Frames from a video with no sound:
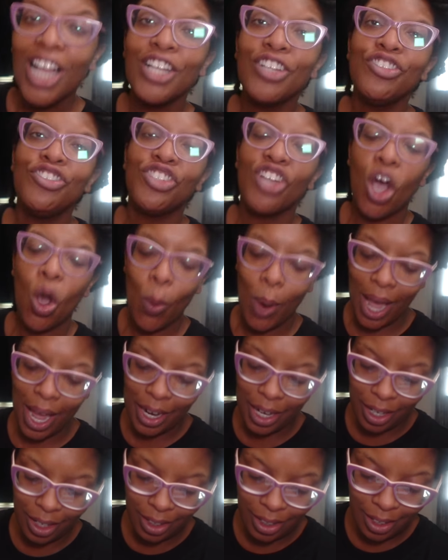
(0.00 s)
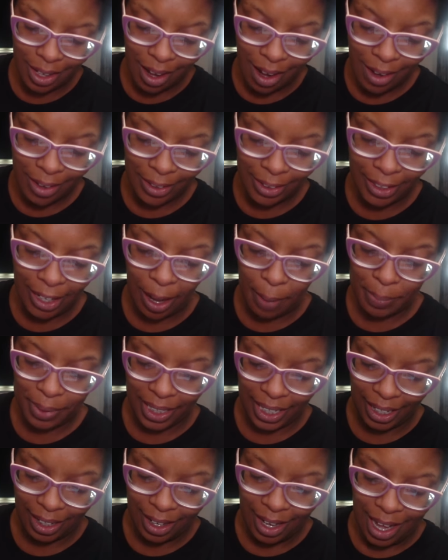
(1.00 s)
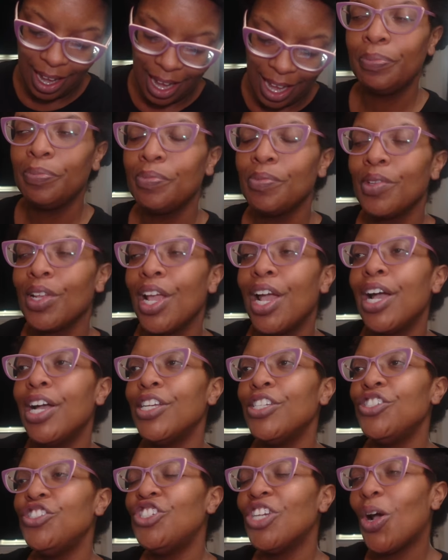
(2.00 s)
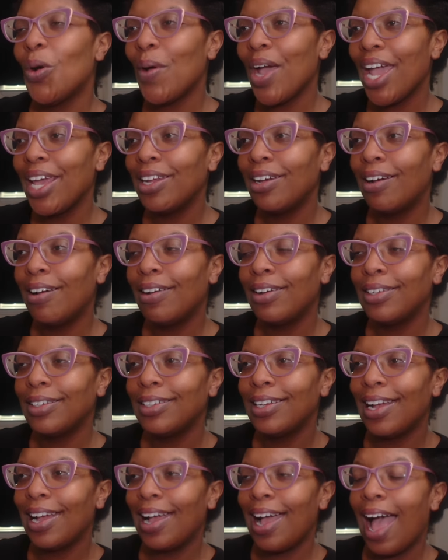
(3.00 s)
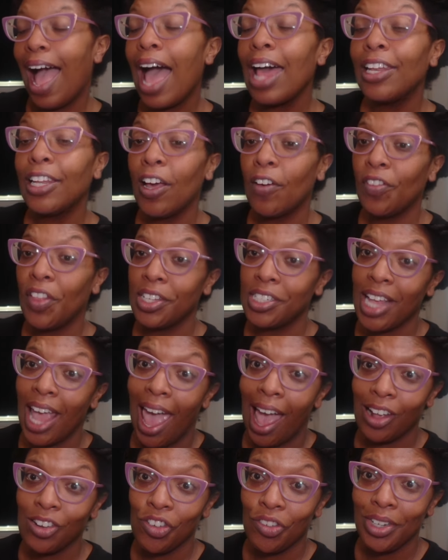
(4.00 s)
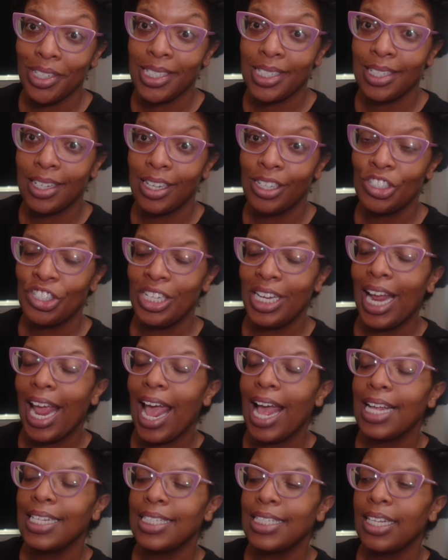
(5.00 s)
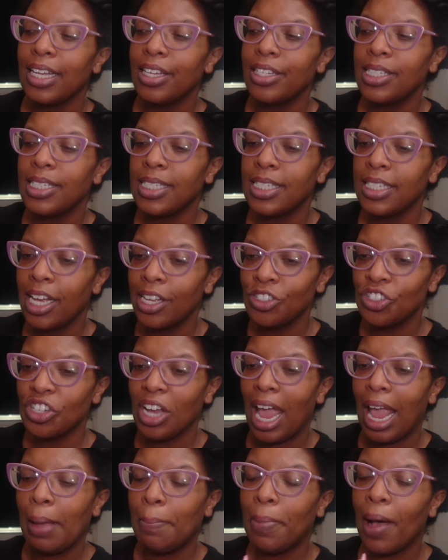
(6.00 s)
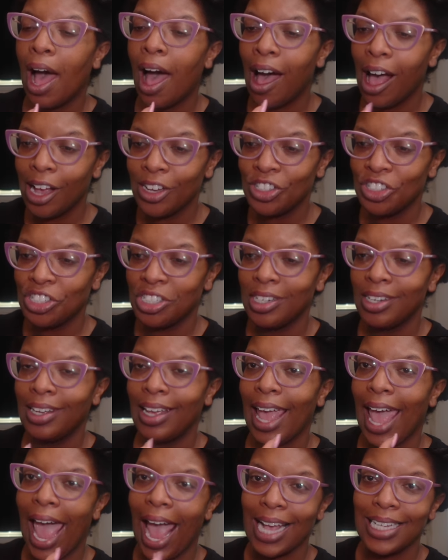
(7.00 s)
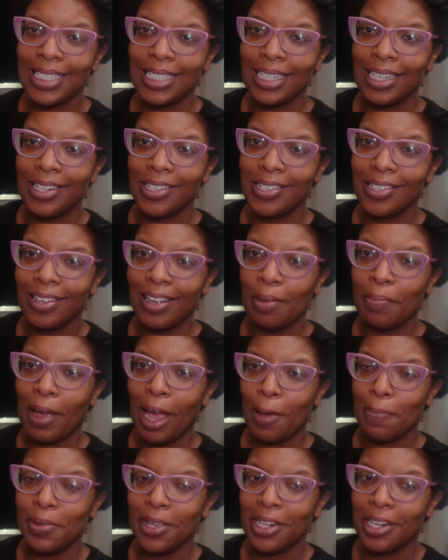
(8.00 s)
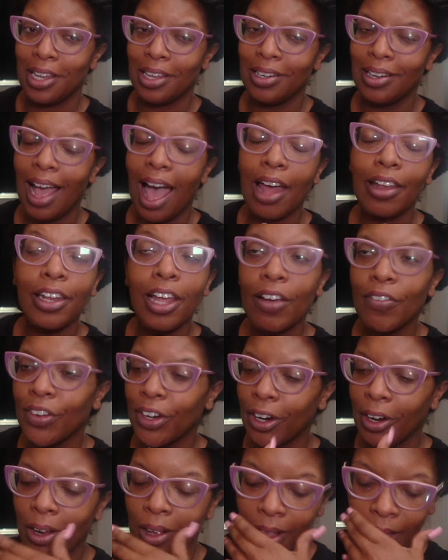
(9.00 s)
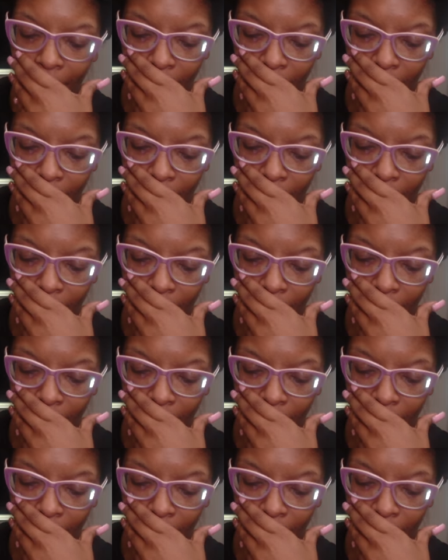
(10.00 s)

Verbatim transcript: Joanna Lumley. Joanna, I love this actress. She has such a posh accent, in my opinion. I love her.